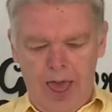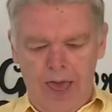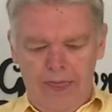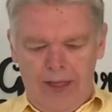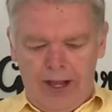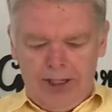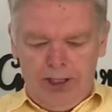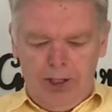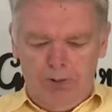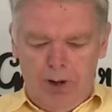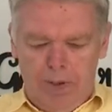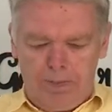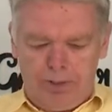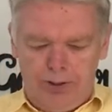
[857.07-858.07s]
then you
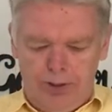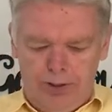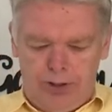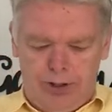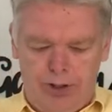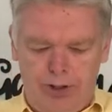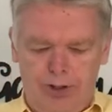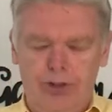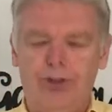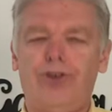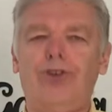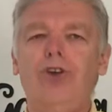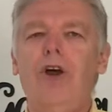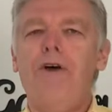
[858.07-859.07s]
will
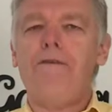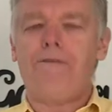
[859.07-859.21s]
produce